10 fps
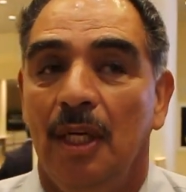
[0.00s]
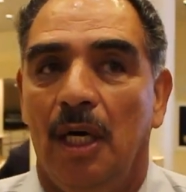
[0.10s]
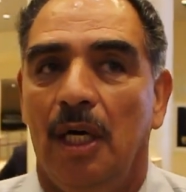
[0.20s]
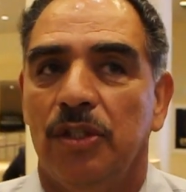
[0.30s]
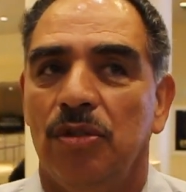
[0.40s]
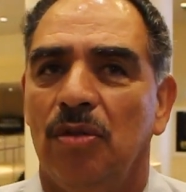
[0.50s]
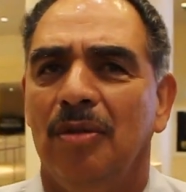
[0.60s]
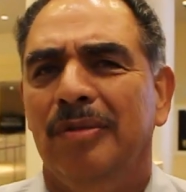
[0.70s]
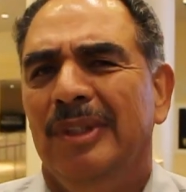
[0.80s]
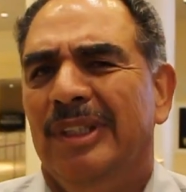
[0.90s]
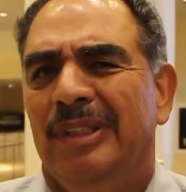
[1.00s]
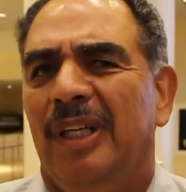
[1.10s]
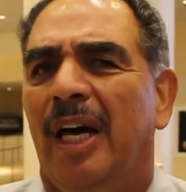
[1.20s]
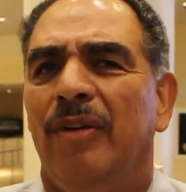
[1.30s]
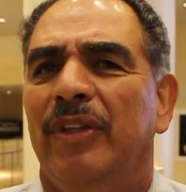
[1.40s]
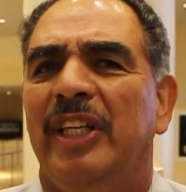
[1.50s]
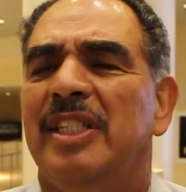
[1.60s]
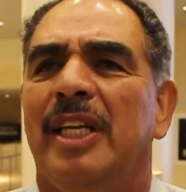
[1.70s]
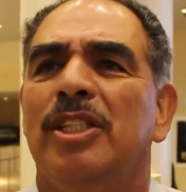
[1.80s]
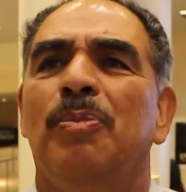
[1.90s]
Uh, so I don't think
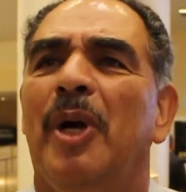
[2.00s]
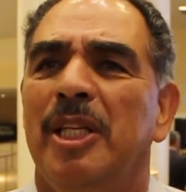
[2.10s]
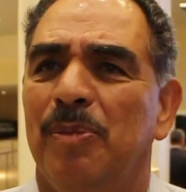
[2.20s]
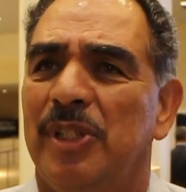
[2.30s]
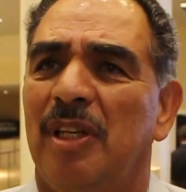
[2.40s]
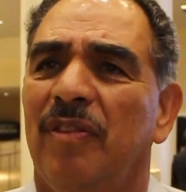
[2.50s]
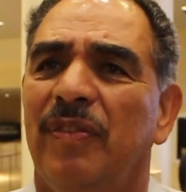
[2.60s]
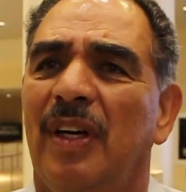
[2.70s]
he's going to surprise himself.